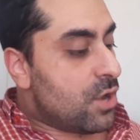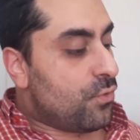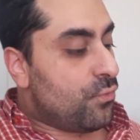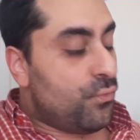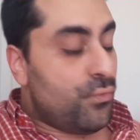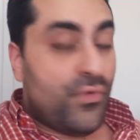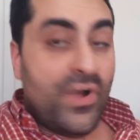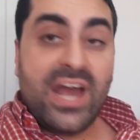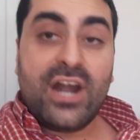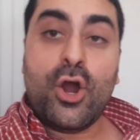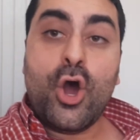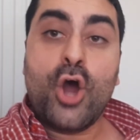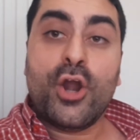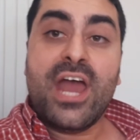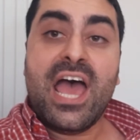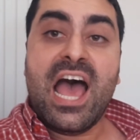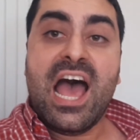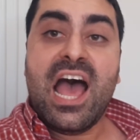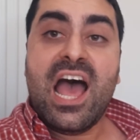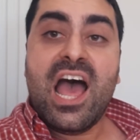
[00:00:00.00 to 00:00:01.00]

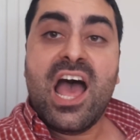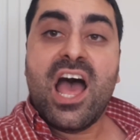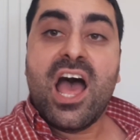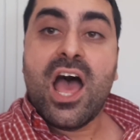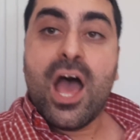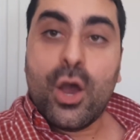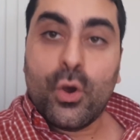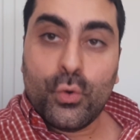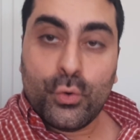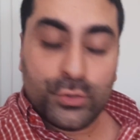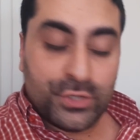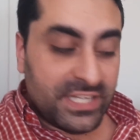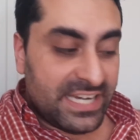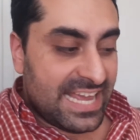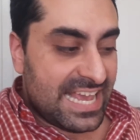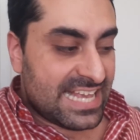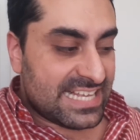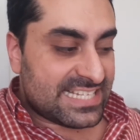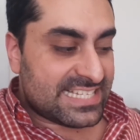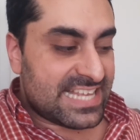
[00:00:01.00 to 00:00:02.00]
Verona
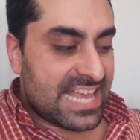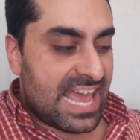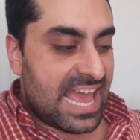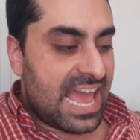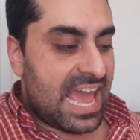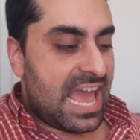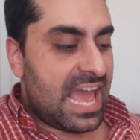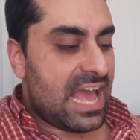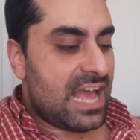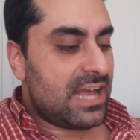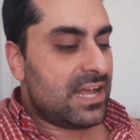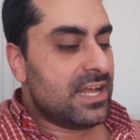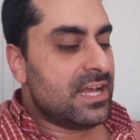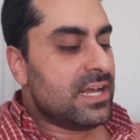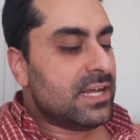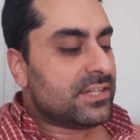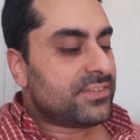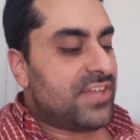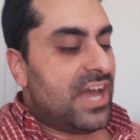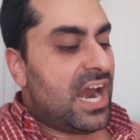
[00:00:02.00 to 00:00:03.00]
Udinese.
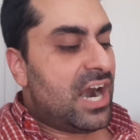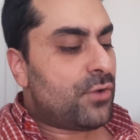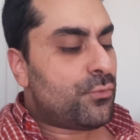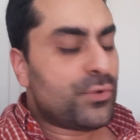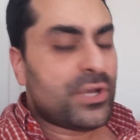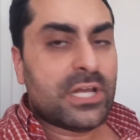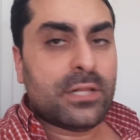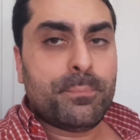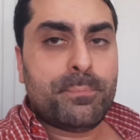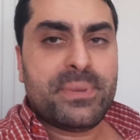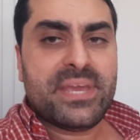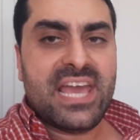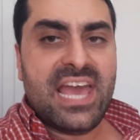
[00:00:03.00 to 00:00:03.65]
There will be